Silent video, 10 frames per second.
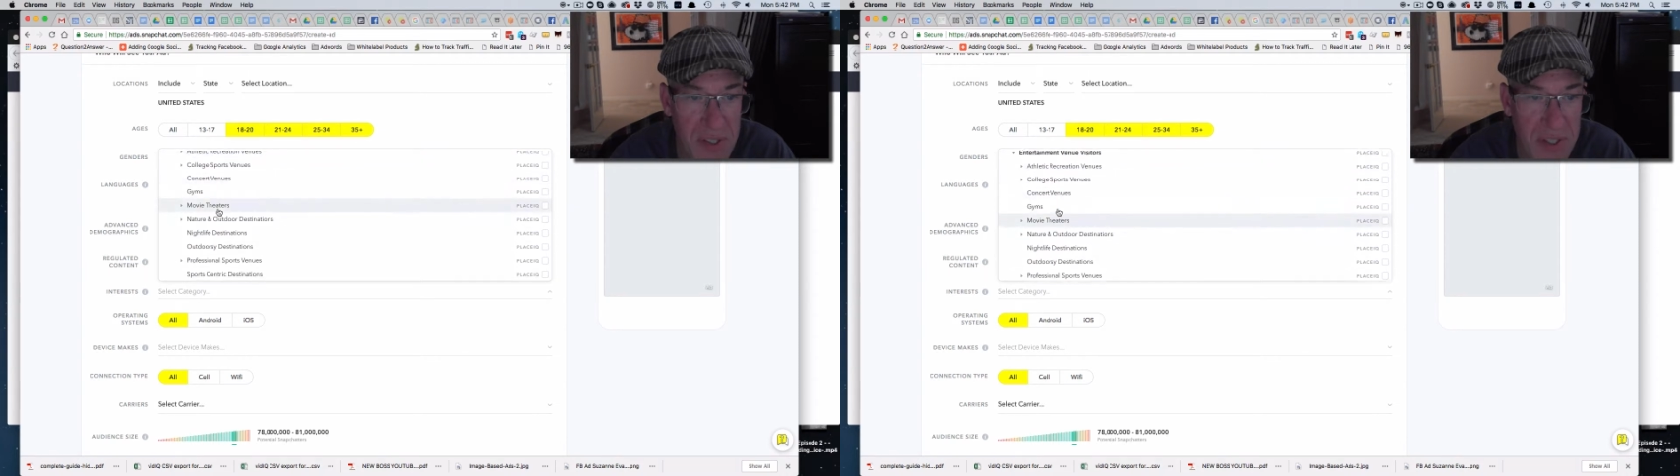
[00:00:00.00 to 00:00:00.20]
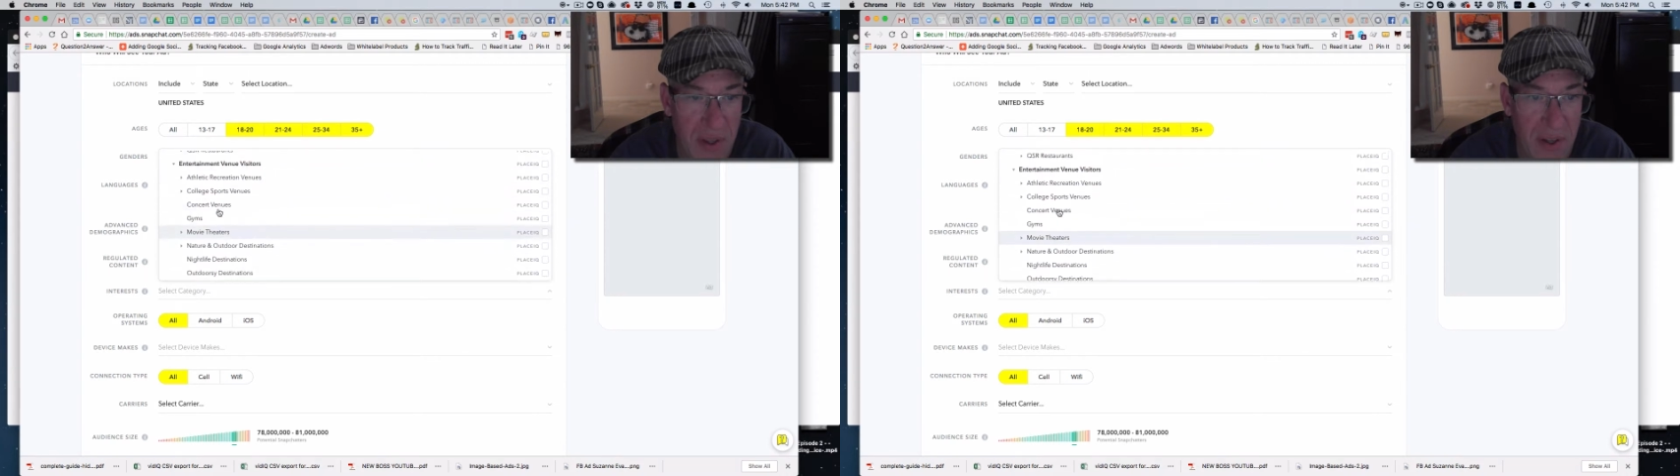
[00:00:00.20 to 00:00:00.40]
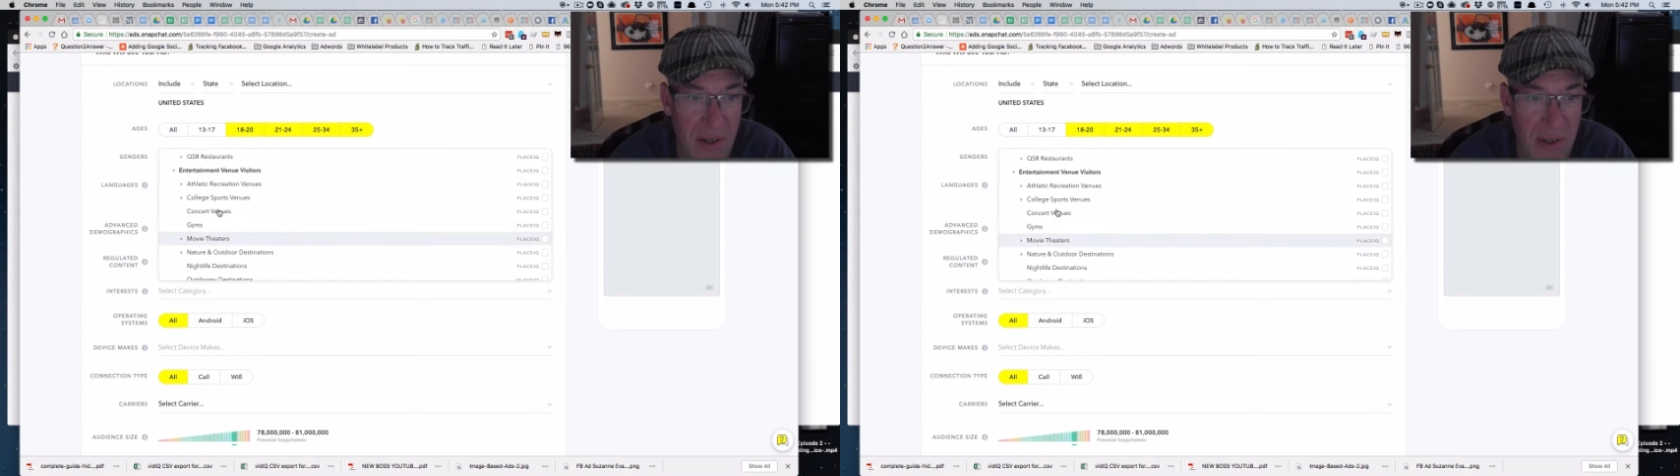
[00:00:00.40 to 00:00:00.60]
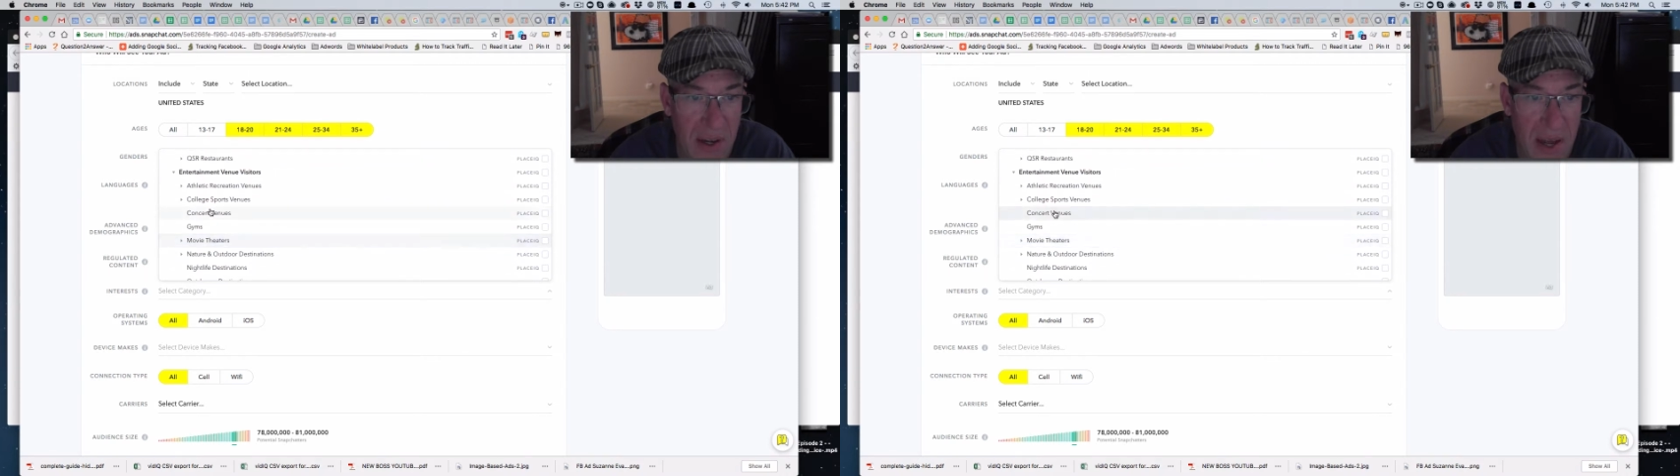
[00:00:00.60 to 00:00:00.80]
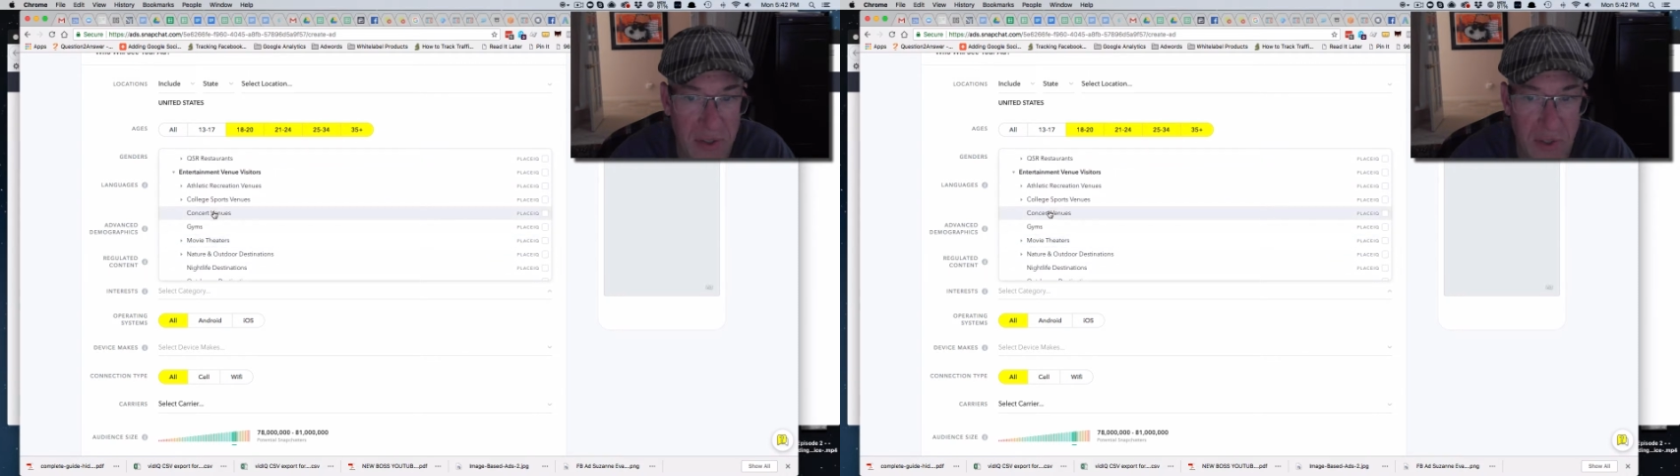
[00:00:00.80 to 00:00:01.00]
selling
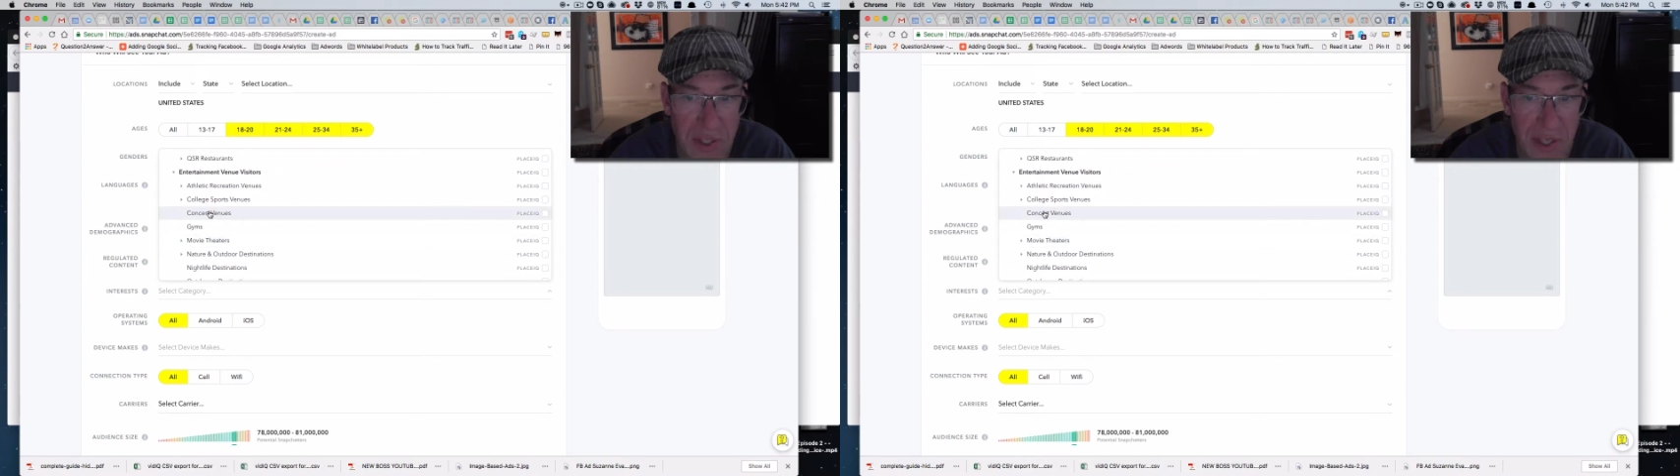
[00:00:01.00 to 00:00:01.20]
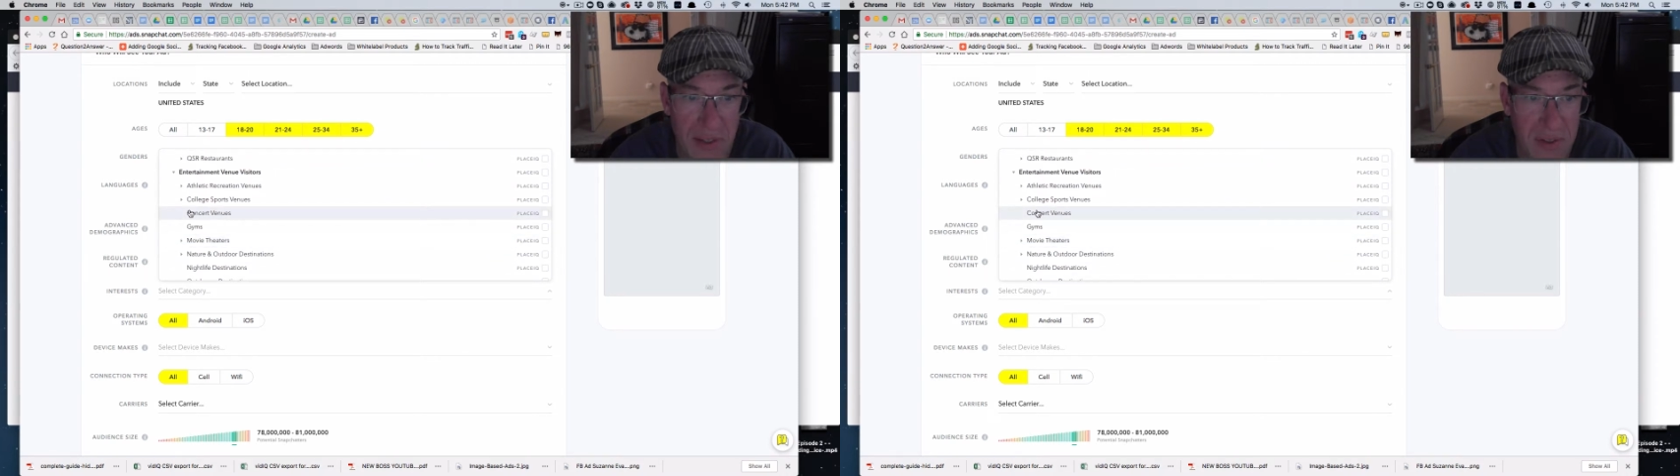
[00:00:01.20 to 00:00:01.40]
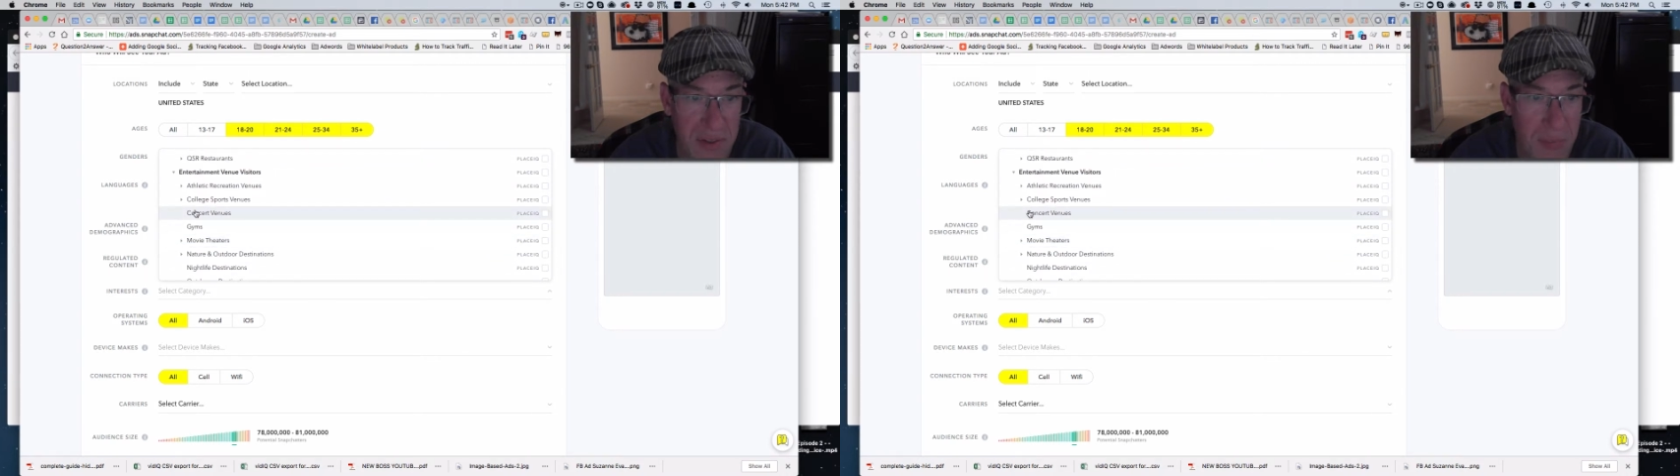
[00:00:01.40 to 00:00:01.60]
concert tickets,